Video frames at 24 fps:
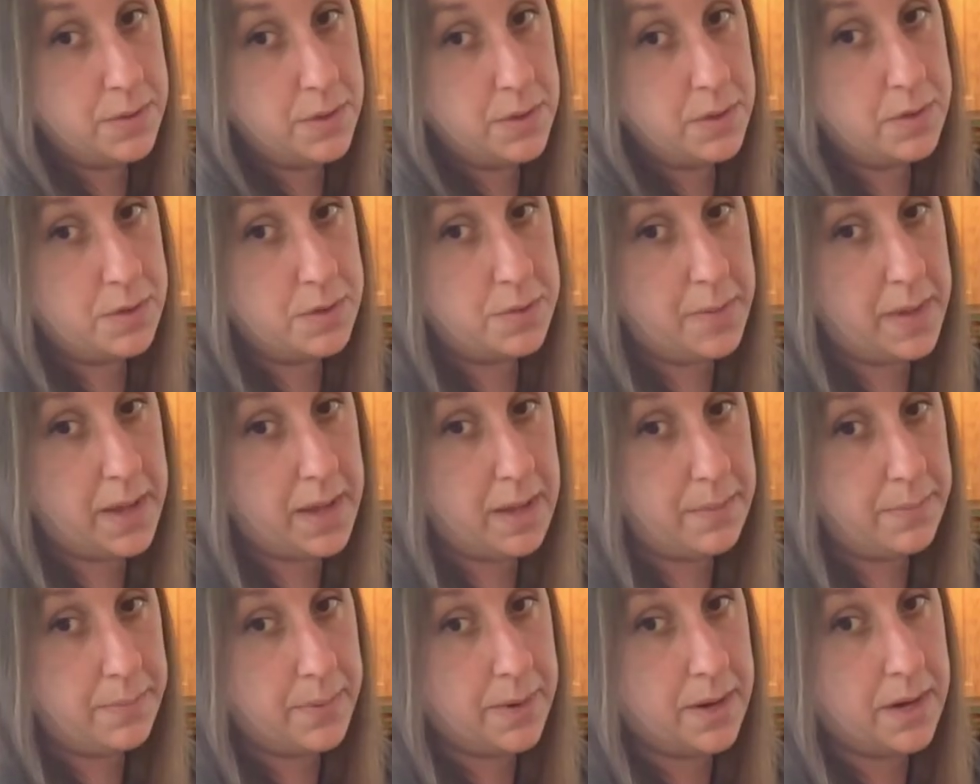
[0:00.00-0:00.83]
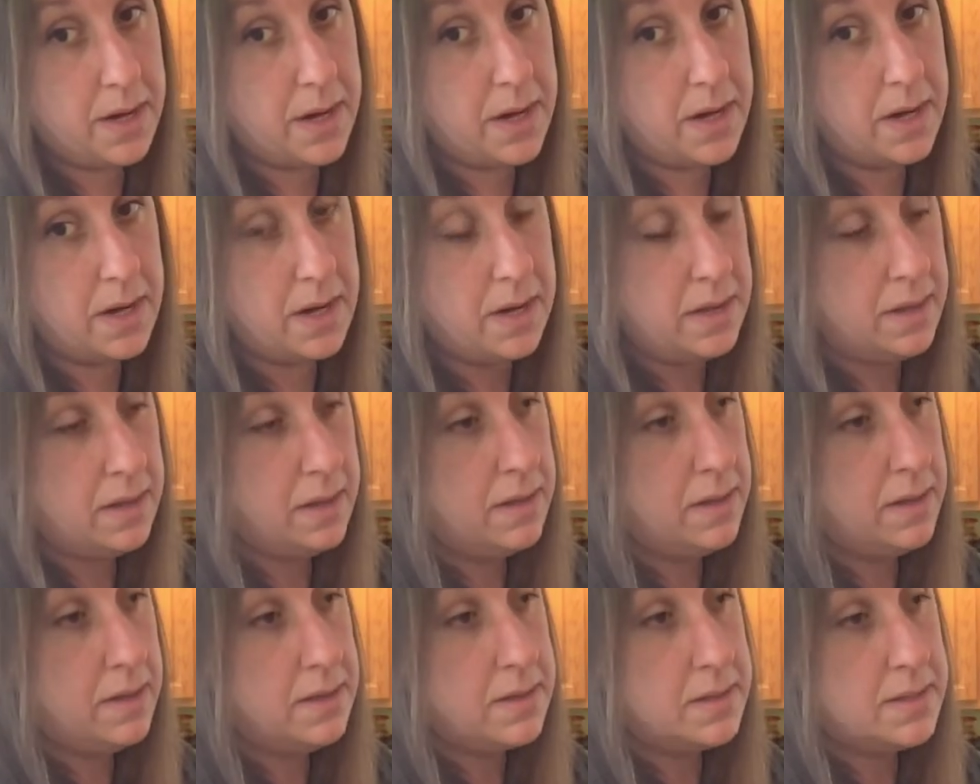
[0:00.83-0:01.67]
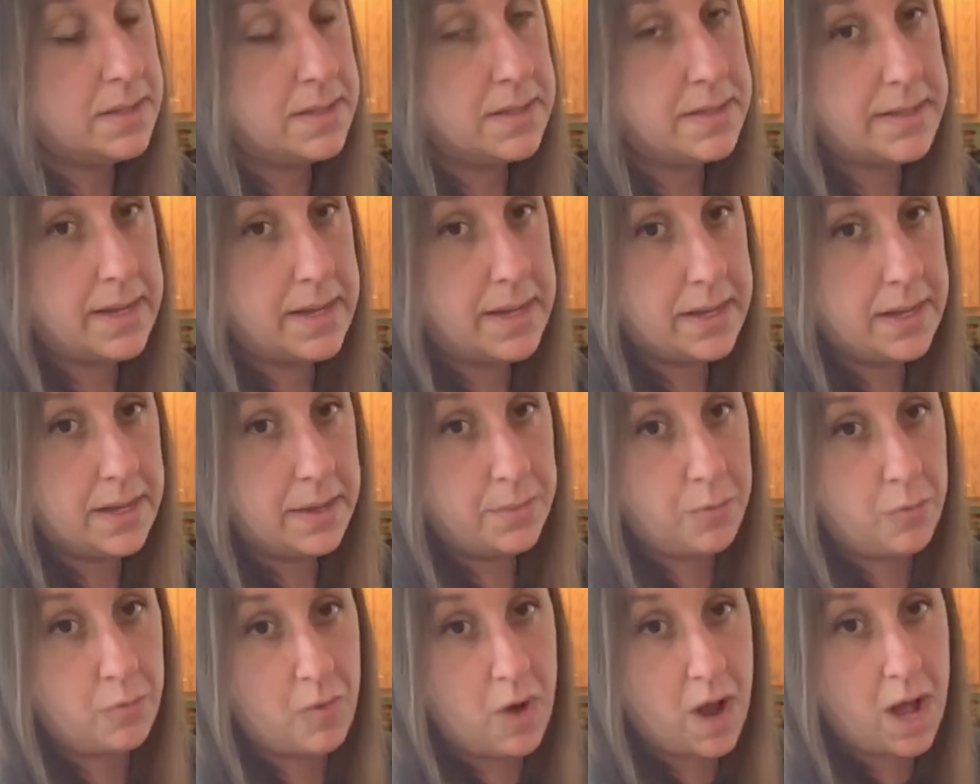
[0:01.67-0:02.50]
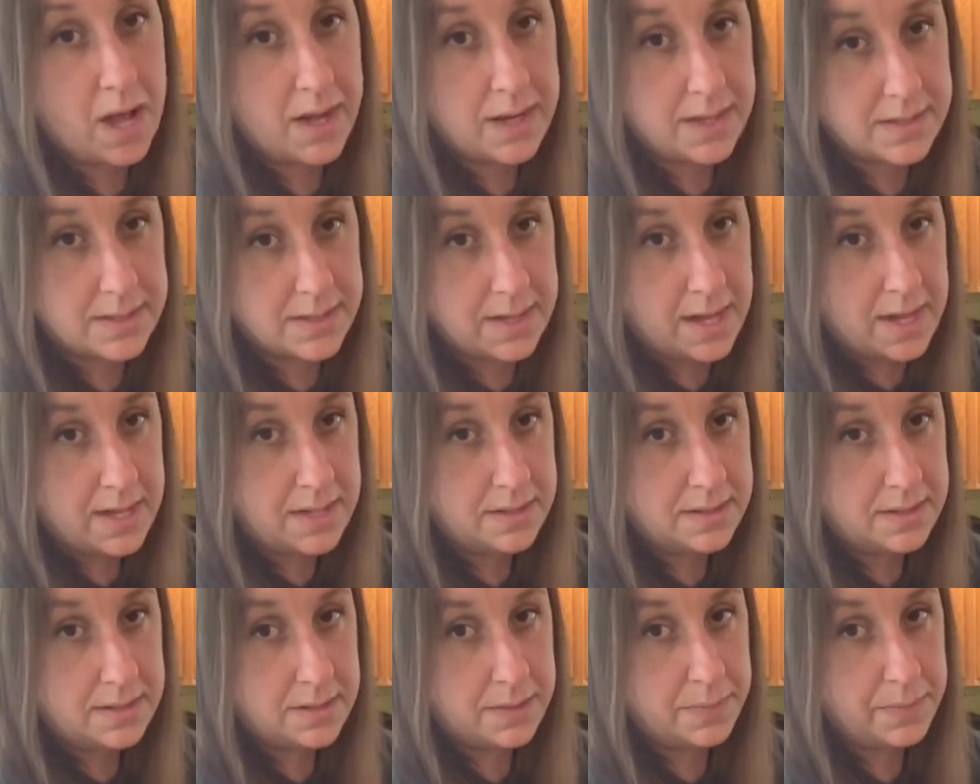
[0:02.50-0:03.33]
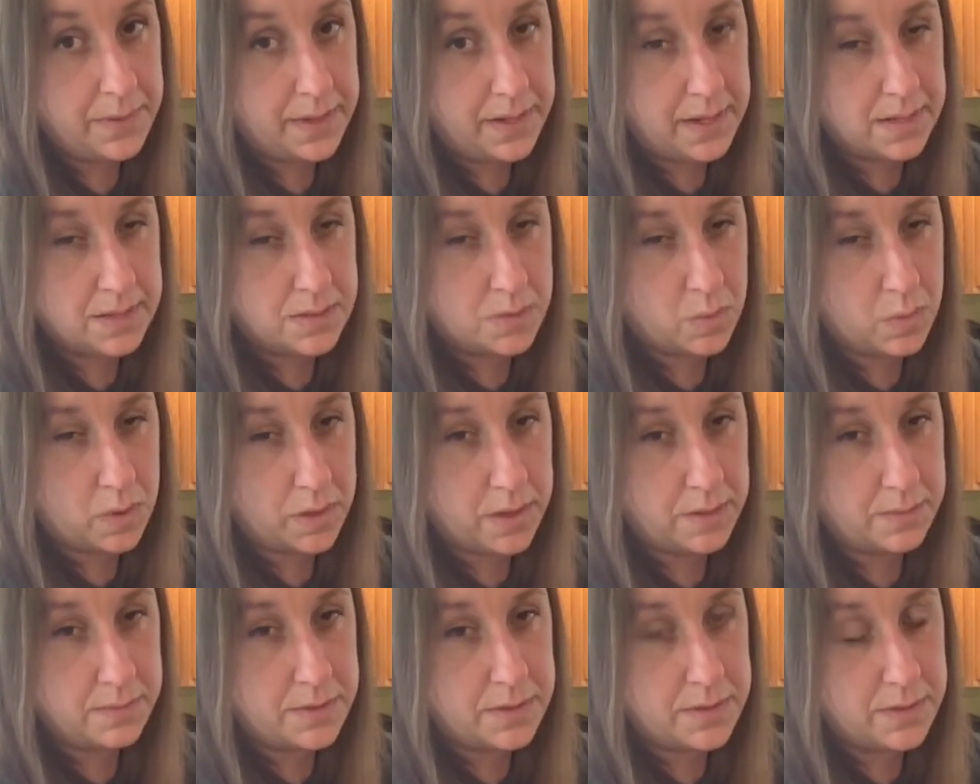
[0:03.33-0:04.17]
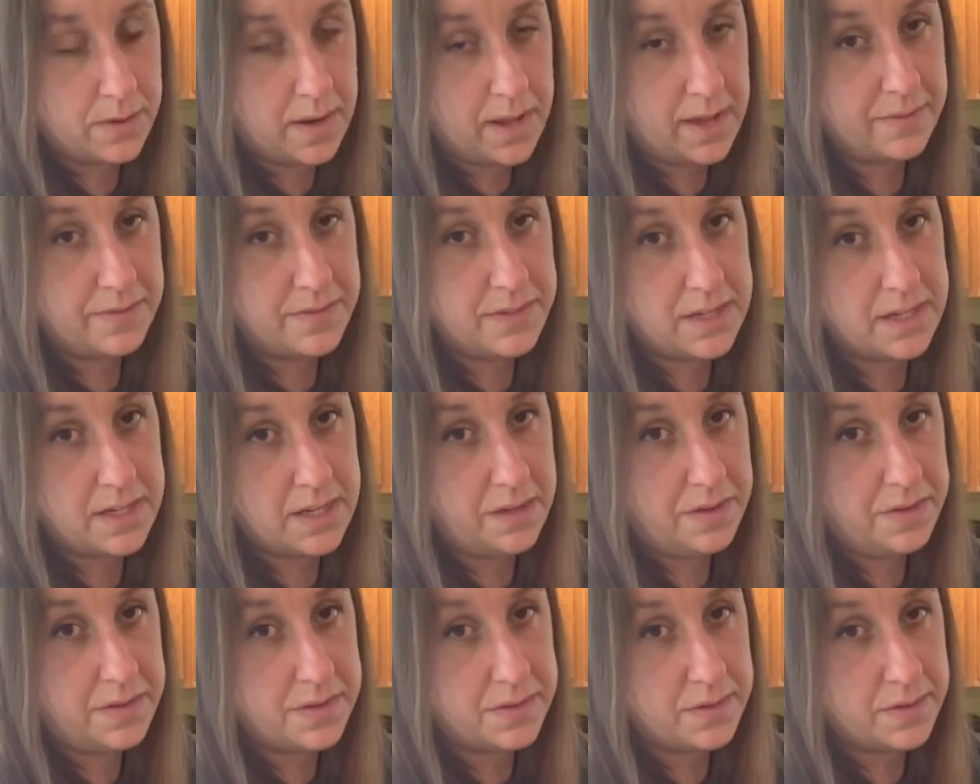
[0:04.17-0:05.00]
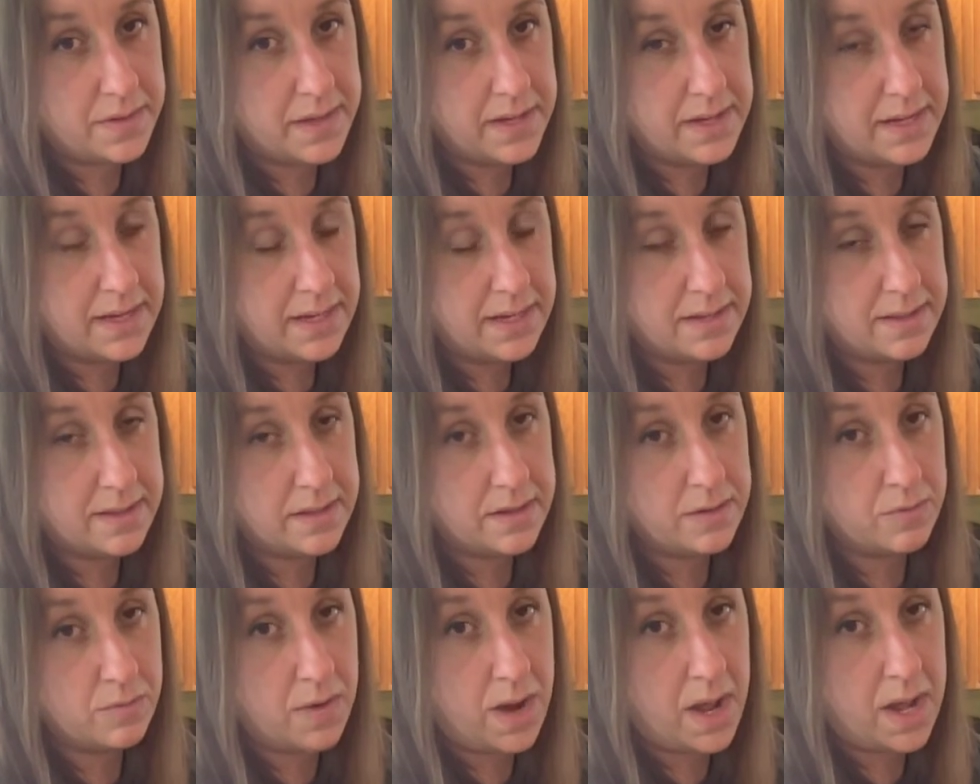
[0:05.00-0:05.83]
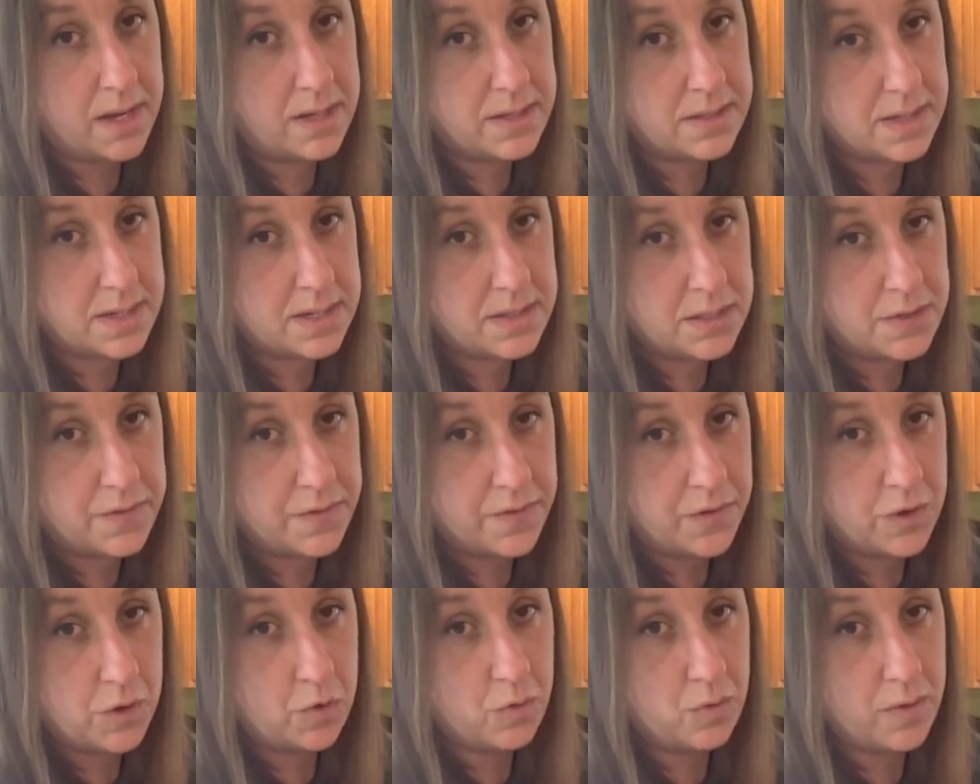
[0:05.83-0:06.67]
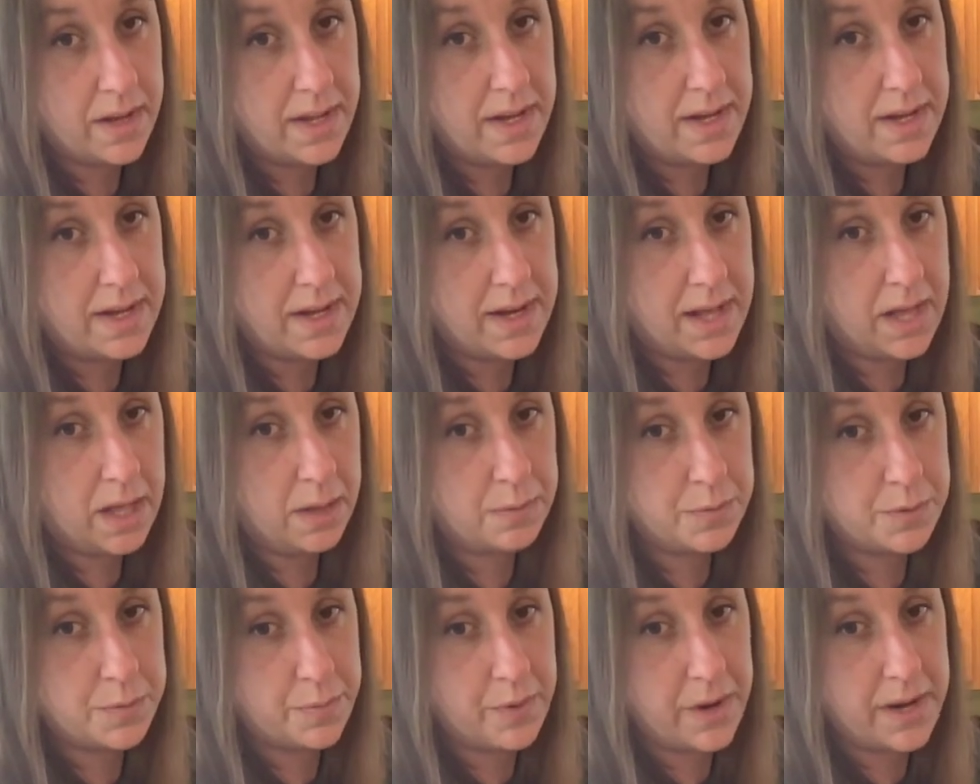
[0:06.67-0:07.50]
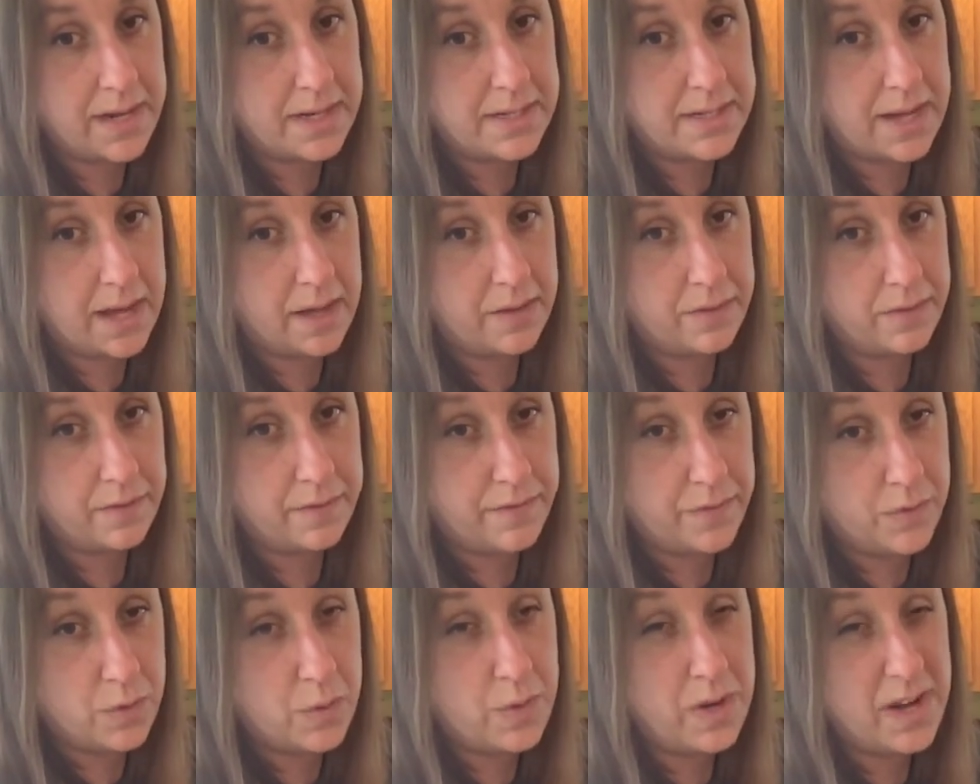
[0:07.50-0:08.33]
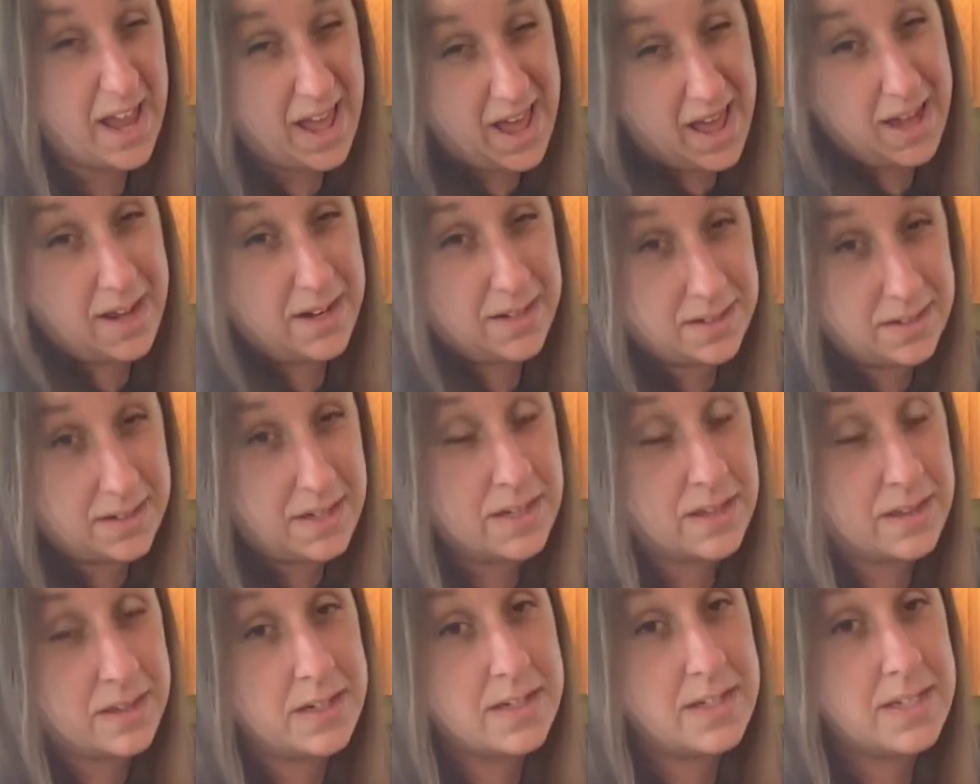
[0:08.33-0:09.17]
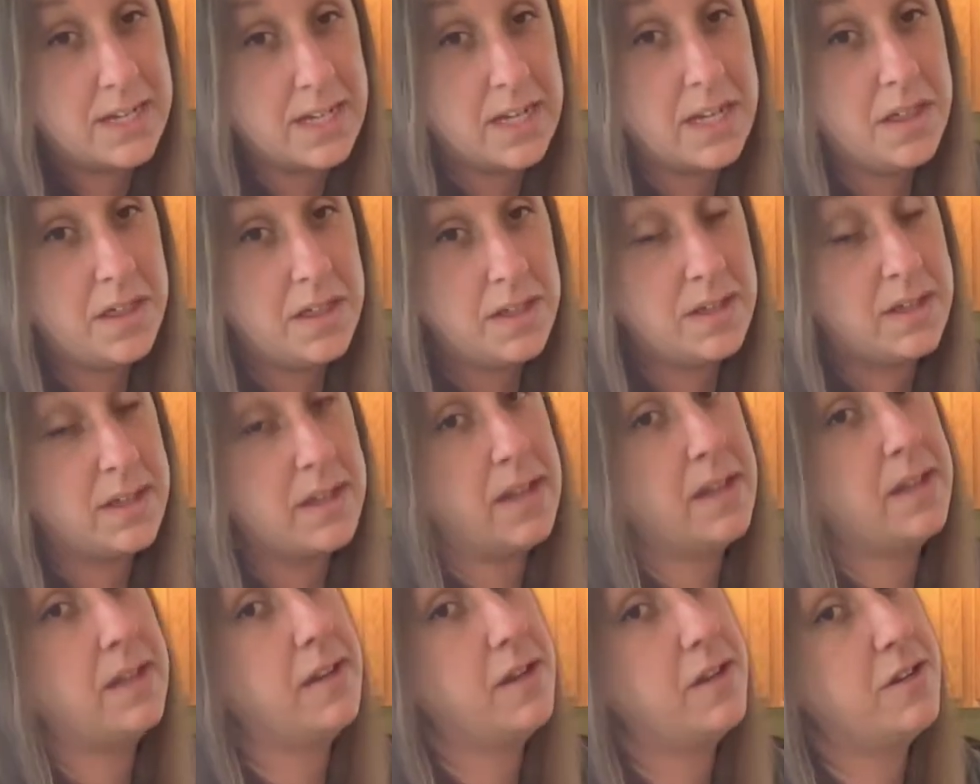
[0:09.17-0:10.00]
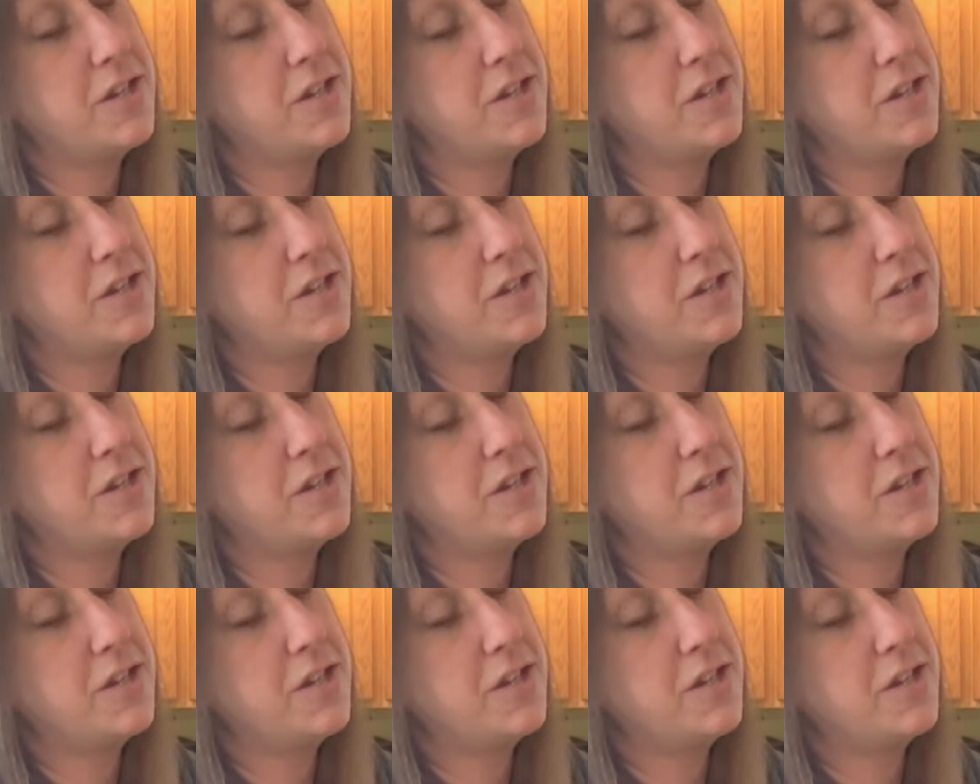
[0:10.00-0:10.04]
newspaper, some rock dust, because worms don't have teeth, so they need the rock dust for grit. It helps break down the food. It acts like their teeth in their